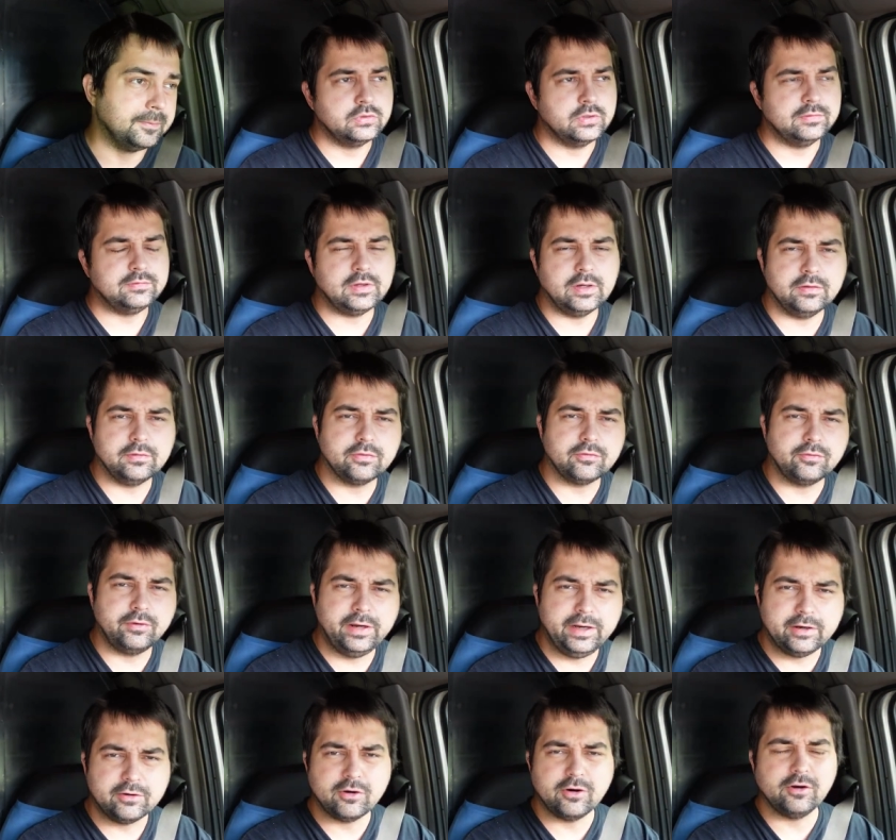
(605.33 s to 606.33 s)
So I've done
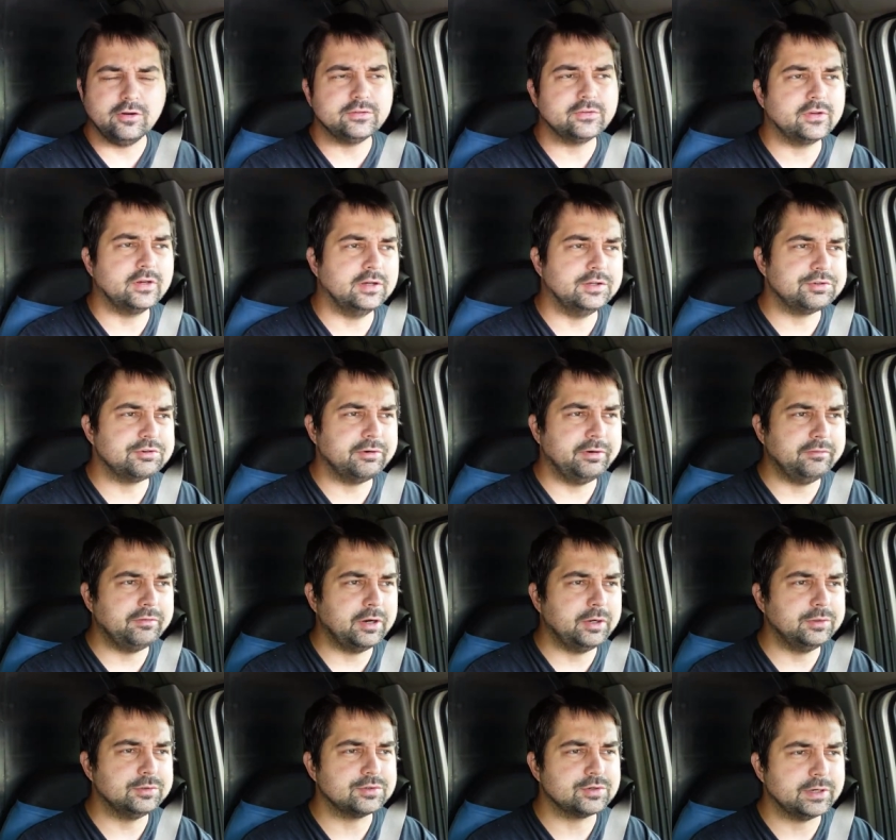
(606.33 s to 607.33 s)
3 cross-country
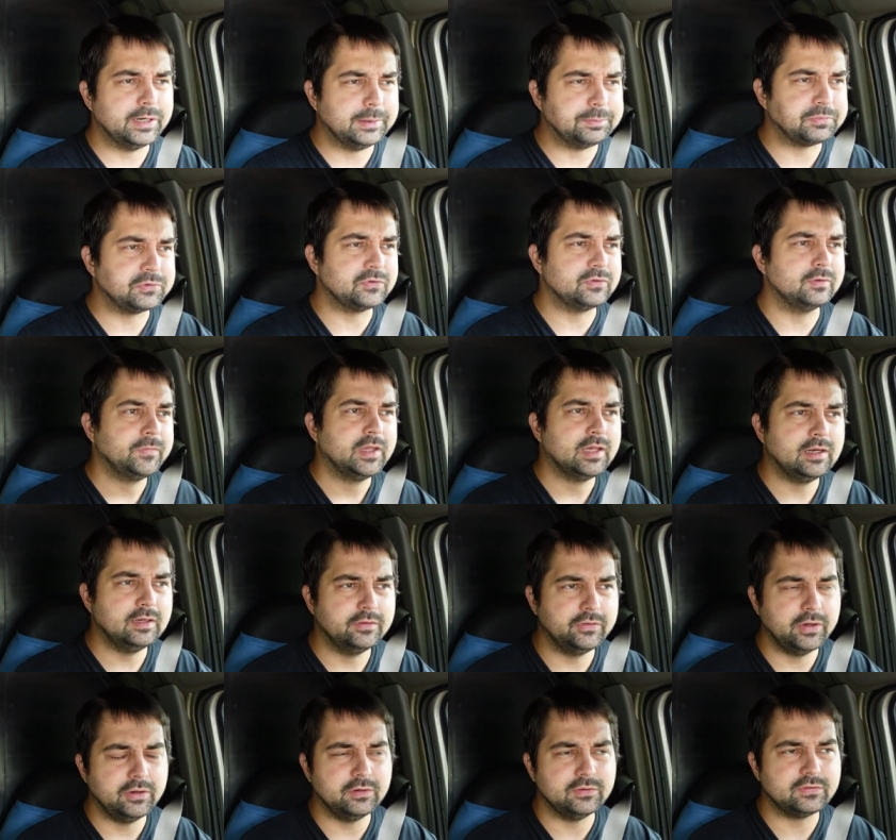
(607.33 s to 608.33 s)
road trips, and I
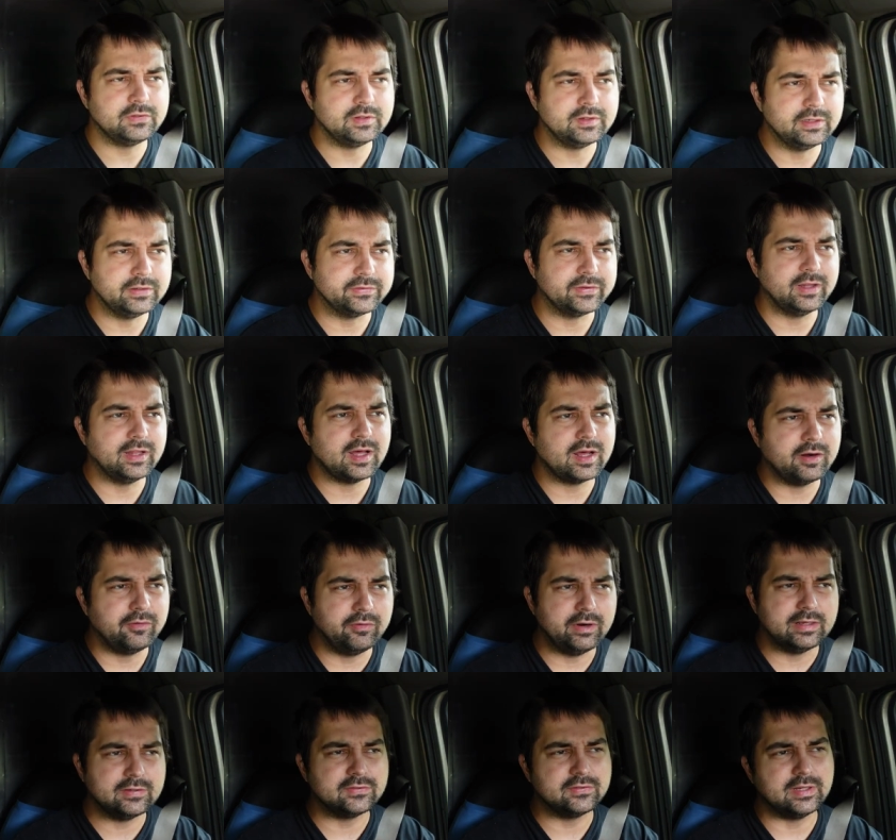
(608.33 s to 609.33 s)
noticed that there's a lot
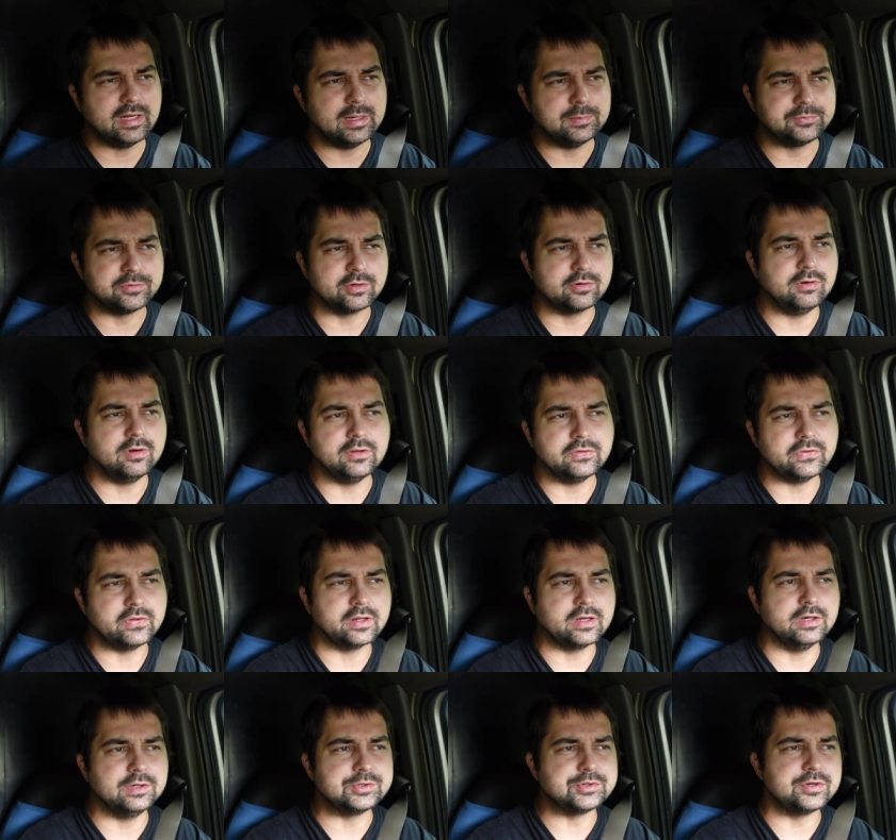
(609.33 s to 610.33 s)
of rest stops across
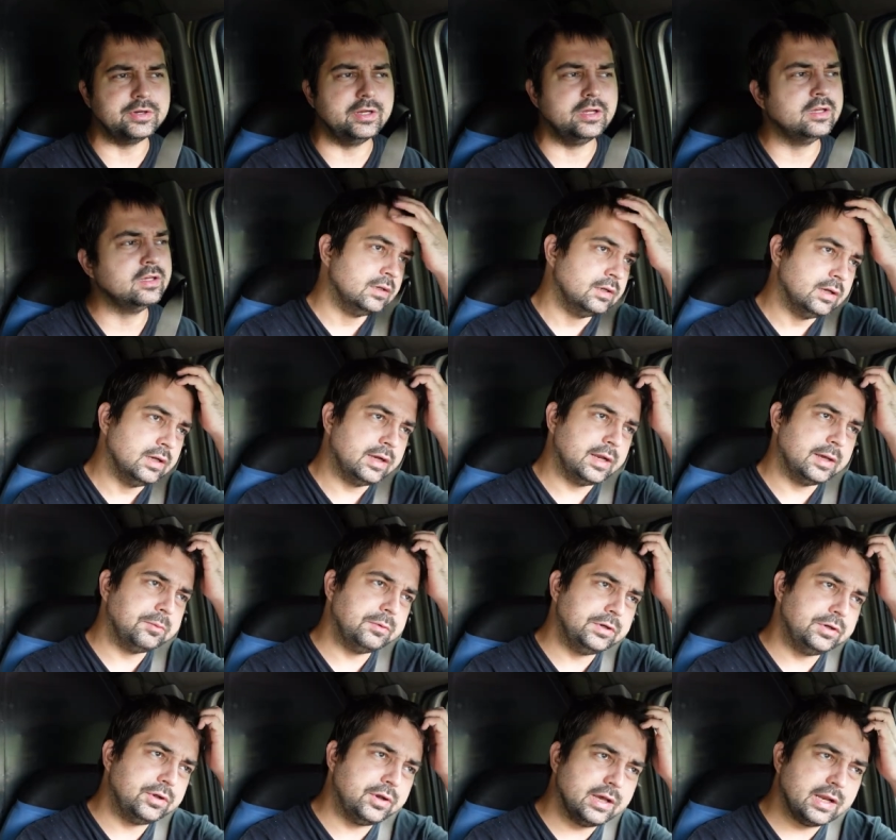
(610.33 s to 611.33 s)
the country. And then
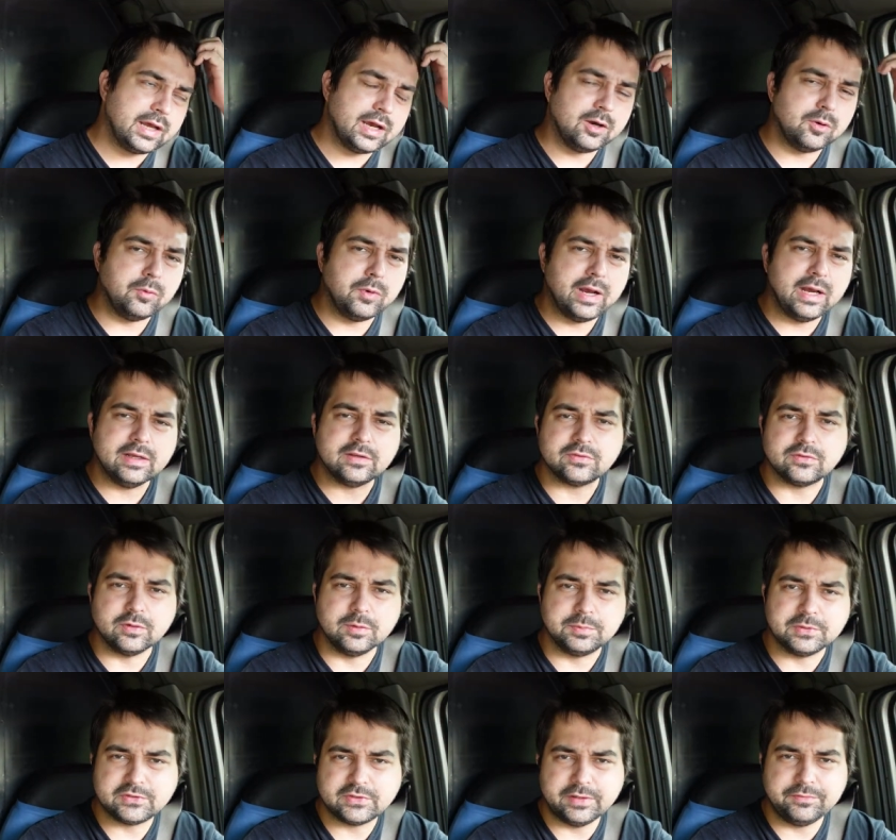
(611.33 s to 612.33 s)
when you get out west
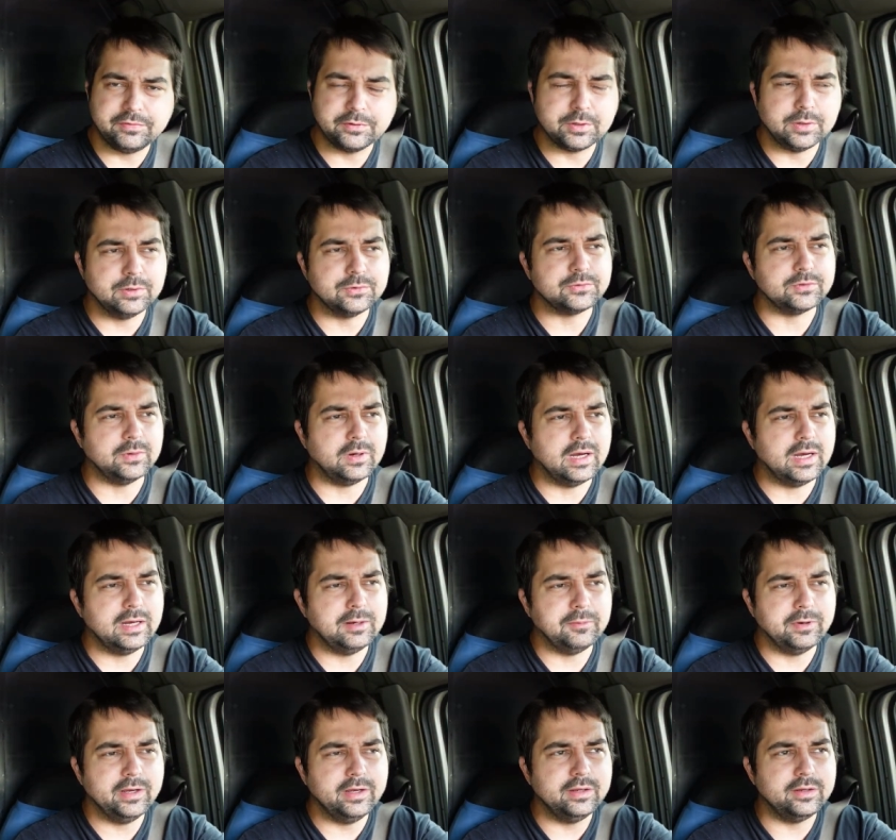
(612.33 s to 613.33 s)
on Pacific Coastal
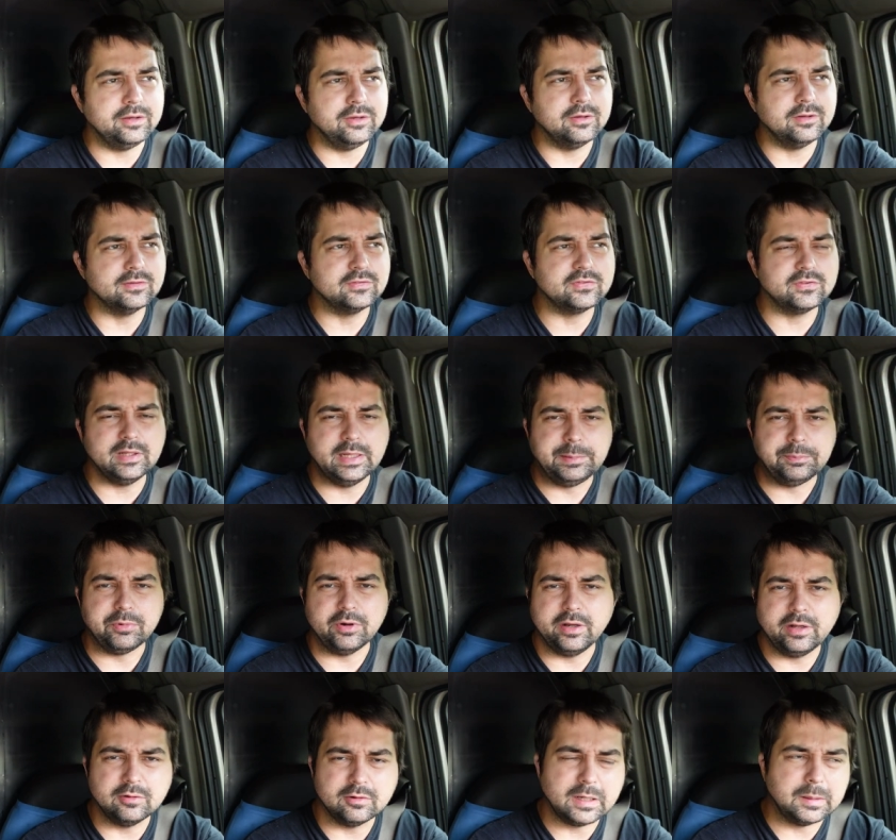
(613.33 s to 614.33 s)
Highway, you can sleep
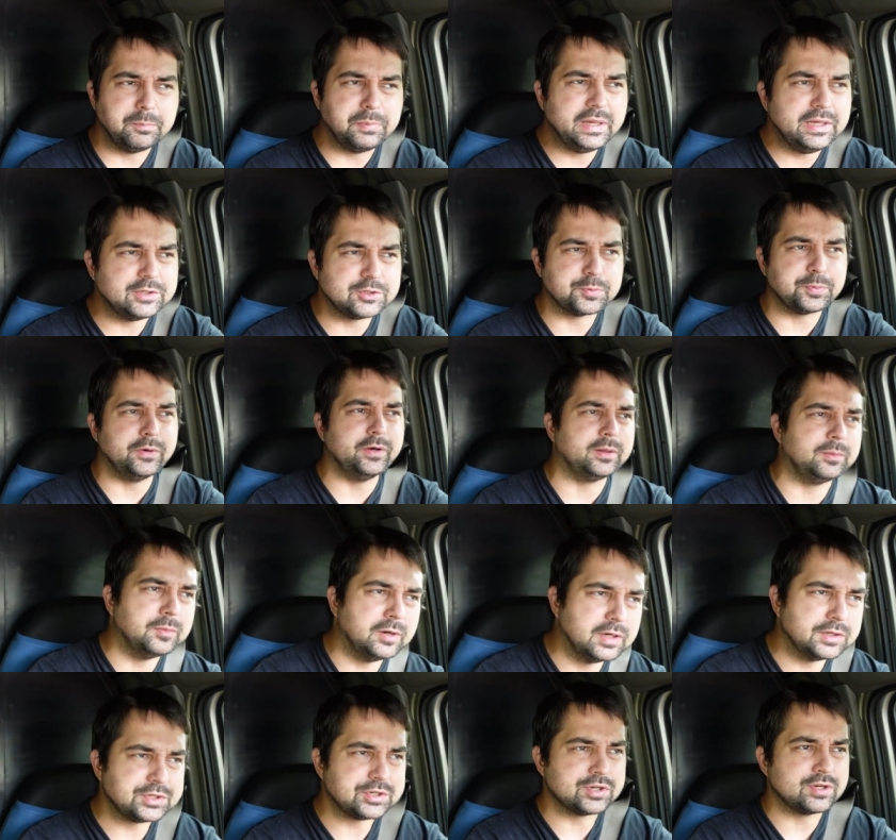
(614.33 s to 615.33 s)
right on the beach pretty
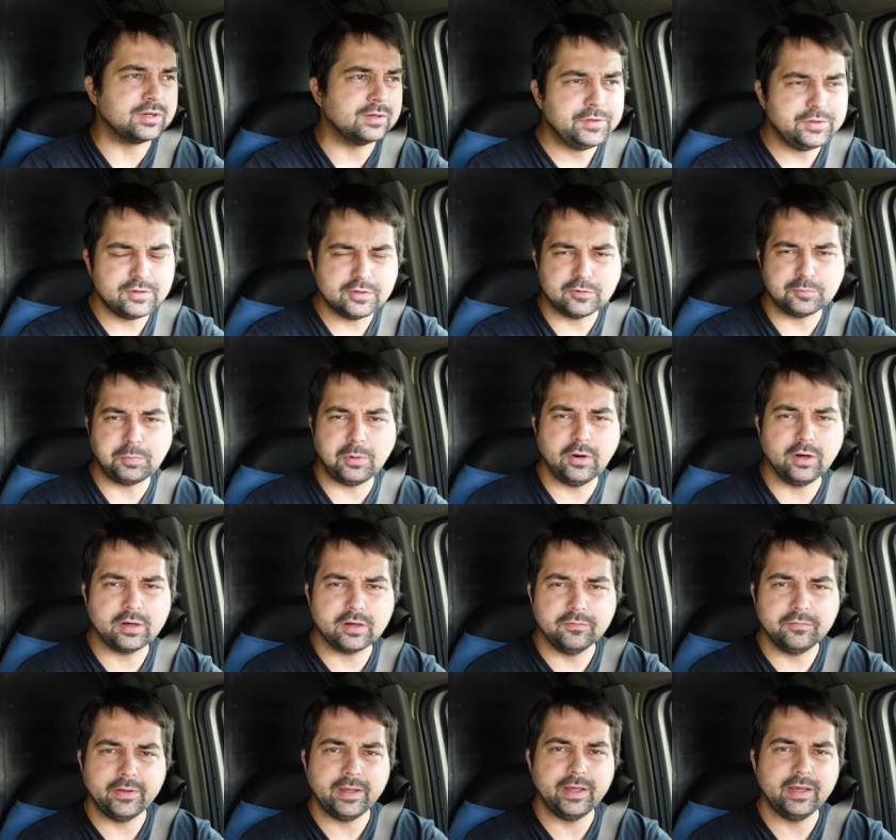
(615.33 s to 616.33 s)
much. You just park
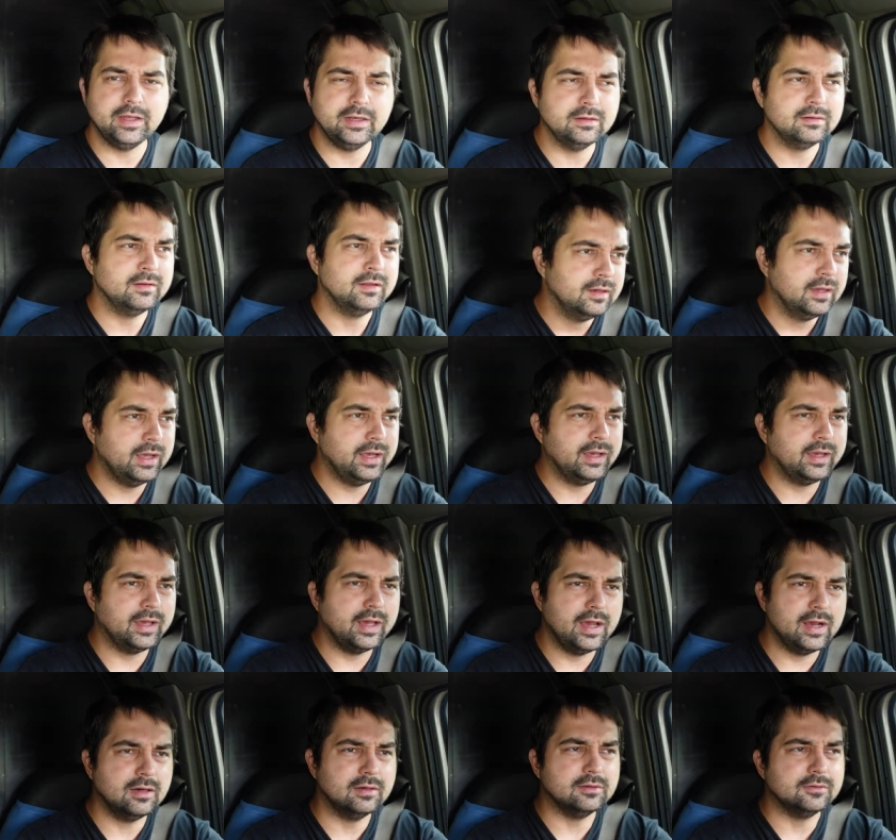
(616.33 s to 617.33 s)
a van, hang
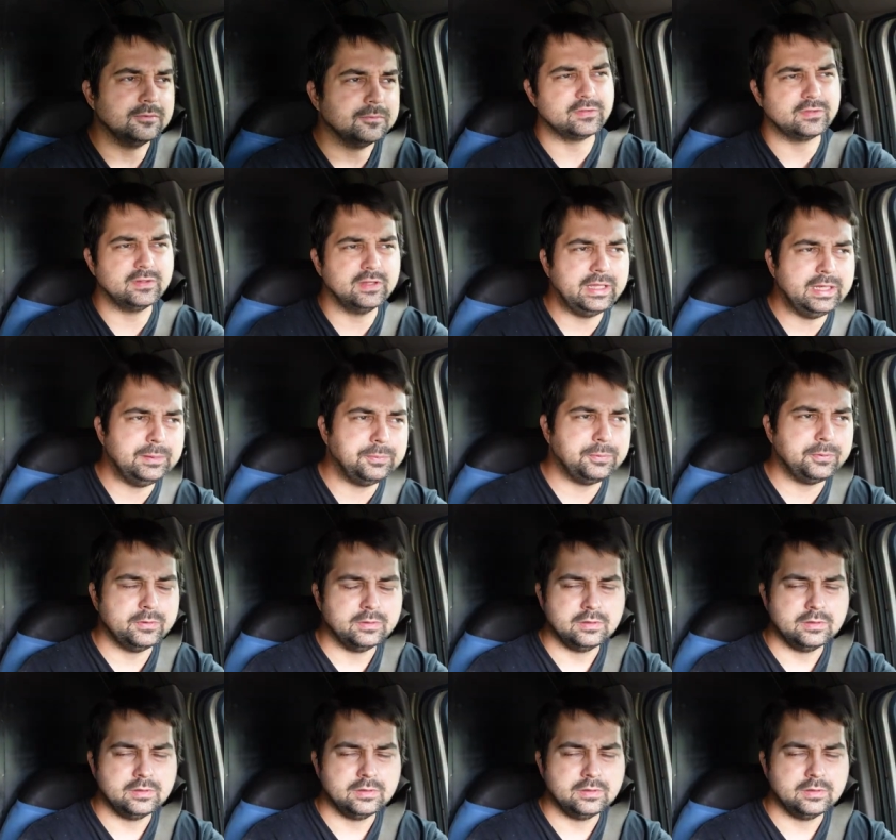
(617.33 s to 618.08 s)
out, sleep.